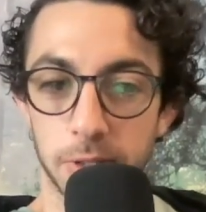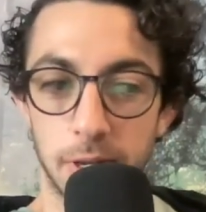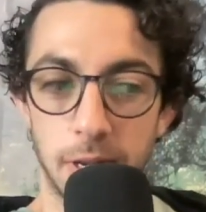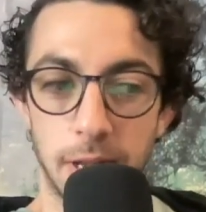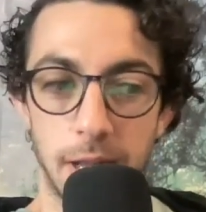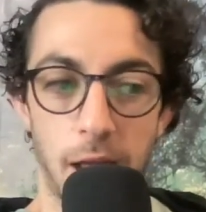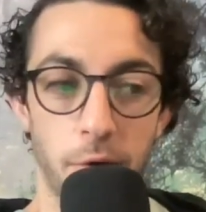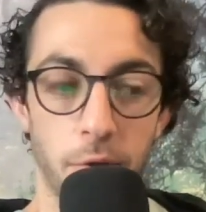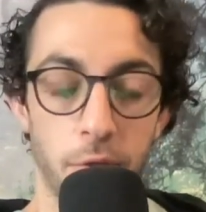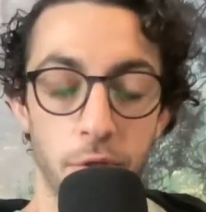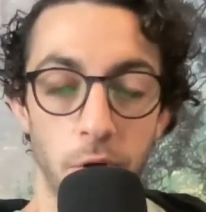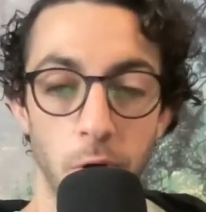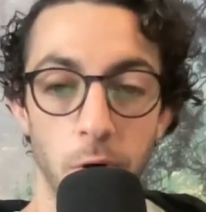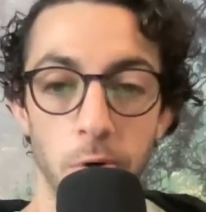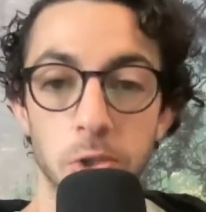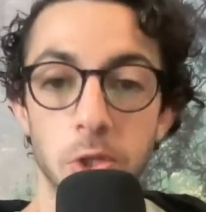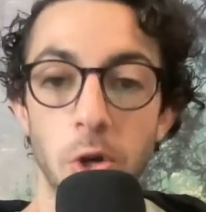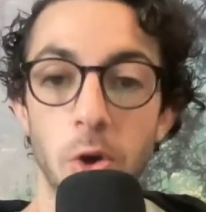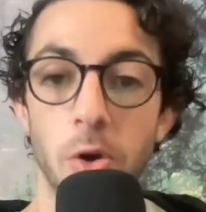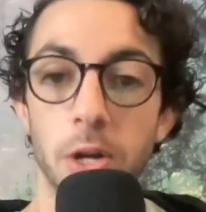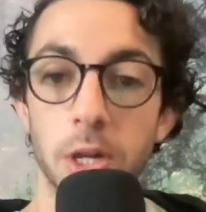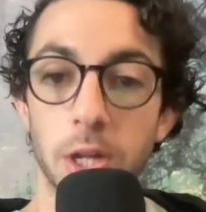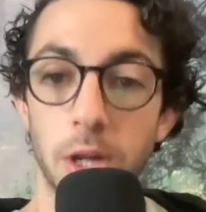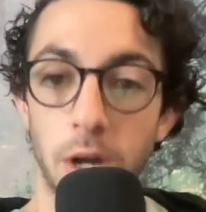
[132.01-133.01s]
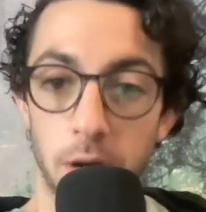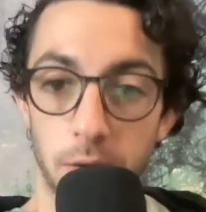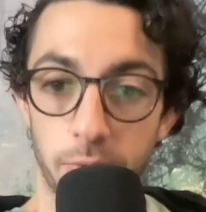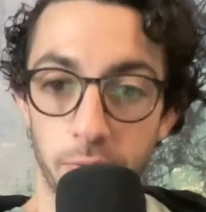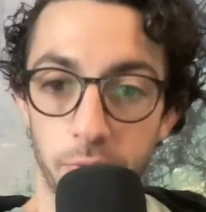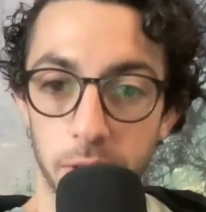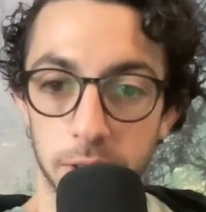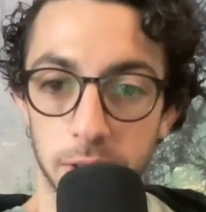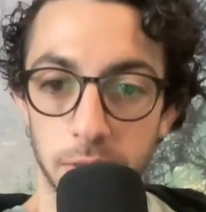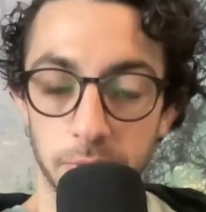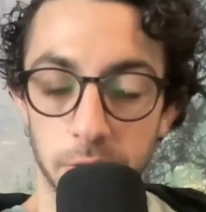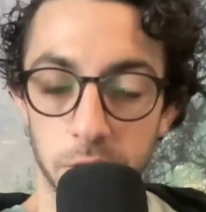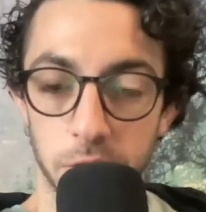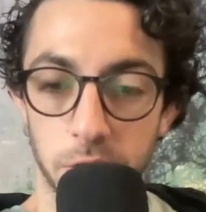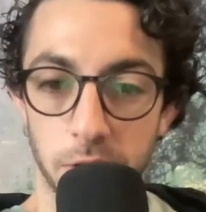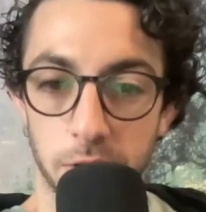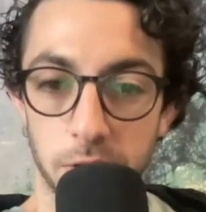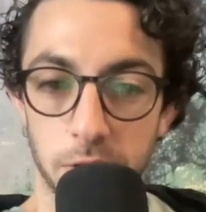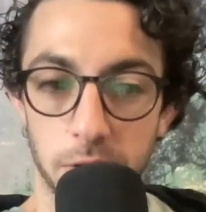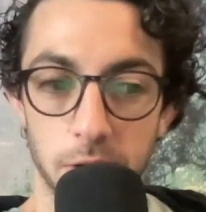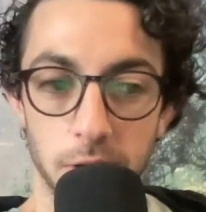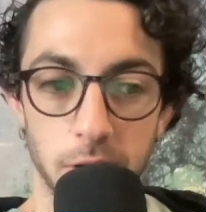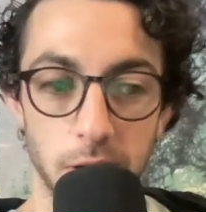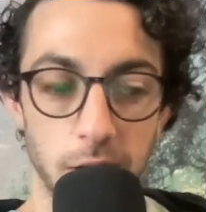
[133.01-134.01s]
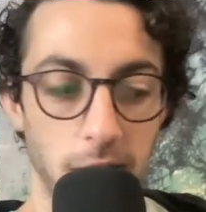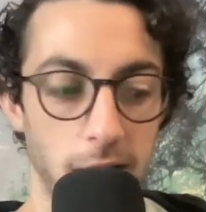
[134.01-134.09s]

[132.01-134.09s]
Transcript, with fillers: Now, those are in conflict of each other.